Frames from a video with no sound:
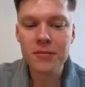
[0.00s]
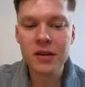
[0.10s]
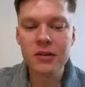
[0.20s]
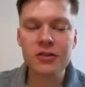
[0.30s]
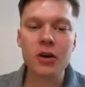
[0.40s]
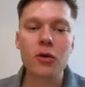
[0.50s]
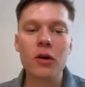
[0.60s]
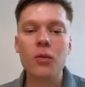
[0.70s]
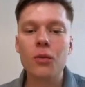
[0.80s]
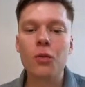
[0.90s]

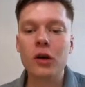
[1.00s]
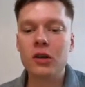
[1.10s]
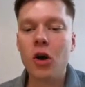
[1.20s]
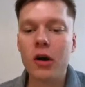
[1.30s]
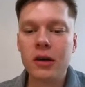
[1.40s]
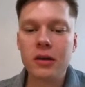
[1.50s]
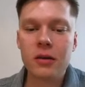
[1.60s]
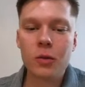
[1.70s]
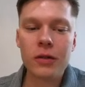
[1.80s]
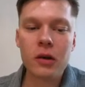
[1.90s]
So what
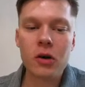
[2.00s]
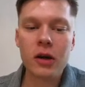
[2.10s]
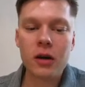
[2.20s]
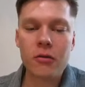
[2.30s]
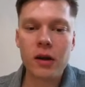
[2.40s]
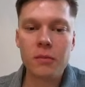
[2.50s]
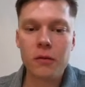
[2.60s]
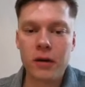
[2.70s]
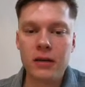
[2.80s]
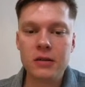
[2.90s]
the logging crate
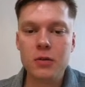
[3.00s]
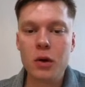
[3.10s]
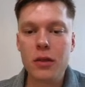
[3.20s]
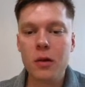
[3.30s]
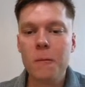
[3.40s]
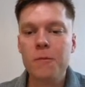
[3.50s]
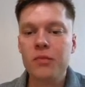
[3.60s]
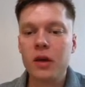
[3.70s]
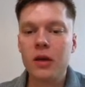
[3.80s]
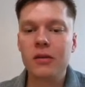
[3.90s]
provides you with
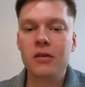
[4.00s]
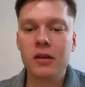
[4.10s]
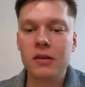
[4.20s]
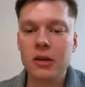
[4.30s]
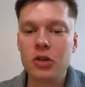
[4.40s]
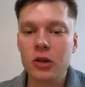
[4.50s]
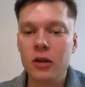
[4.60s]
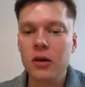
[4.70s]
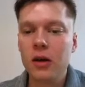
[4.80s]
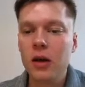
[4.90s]
is essentially
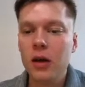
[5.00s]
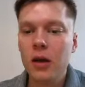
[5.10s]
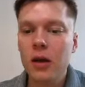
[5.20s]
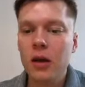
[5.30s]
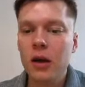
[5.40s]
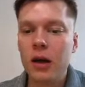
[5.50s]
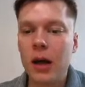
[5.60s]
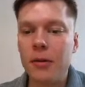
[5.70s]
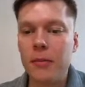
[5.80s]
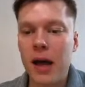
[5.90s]
a
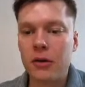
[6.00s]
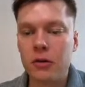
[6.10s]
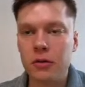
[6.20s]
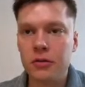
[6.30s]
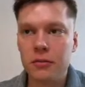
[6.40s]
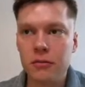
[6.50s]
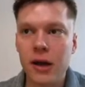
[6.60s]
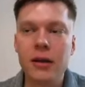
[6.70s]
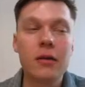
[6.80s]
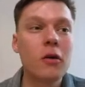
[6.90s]
couple macros,
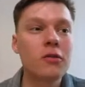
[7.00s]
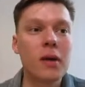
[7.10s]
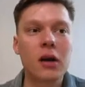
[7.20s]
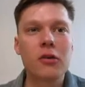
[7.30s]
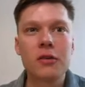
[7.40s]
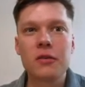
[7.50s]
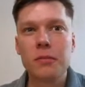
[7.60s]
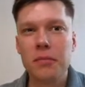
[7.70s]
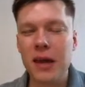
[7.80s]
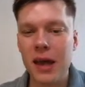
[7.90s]
right? And those macros
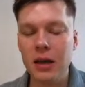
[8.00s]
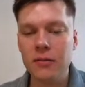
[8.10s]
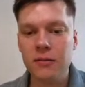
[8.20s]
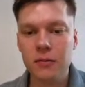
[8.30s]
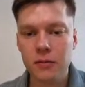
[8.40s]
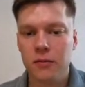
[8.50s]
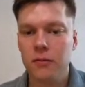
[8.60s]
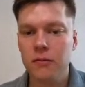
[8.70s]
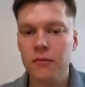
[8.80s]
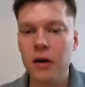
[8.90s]
behave
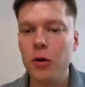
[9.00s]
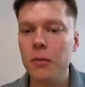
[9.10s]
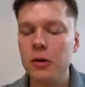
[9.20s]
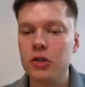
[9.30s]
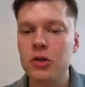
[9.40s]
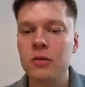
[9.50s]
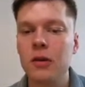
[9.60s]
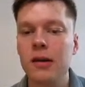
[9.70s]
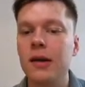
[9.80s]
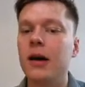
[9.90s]
very much
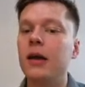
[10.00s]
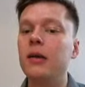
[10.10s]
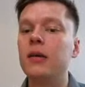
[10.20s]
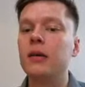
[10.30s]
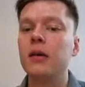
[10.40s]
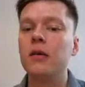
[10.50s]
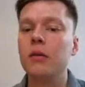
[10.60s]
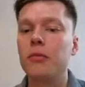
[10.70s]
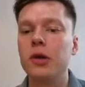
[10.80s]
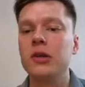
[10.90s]
like the
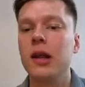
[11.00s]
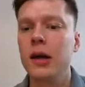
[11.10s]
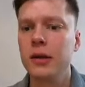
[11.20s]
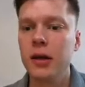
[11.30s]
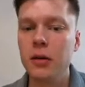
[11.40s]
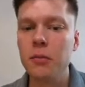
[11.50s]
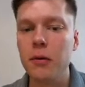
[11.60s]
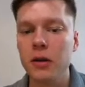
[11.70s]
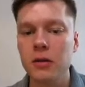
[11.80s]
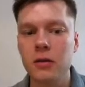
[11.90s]
println and
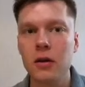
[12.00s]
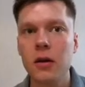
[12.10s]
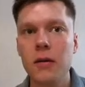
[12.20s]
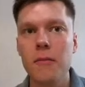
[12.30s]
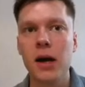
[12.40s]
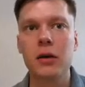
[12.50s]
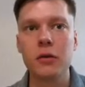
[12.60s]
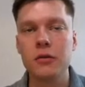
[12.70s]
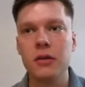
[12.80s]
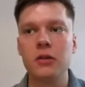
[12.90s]
print
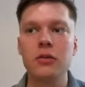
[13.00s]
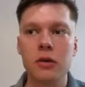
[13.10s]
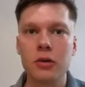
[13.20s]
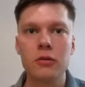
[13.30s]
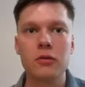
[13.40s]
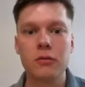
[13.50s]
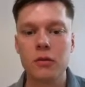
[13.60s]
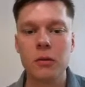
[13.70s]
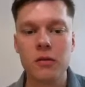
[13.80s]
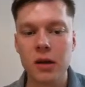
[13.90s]
macros that you are used to from
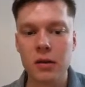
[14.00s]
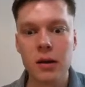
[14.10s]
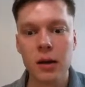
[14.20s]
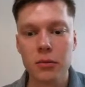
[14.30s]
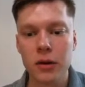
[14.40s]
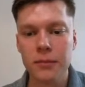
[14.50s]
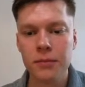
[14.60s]
the standard library.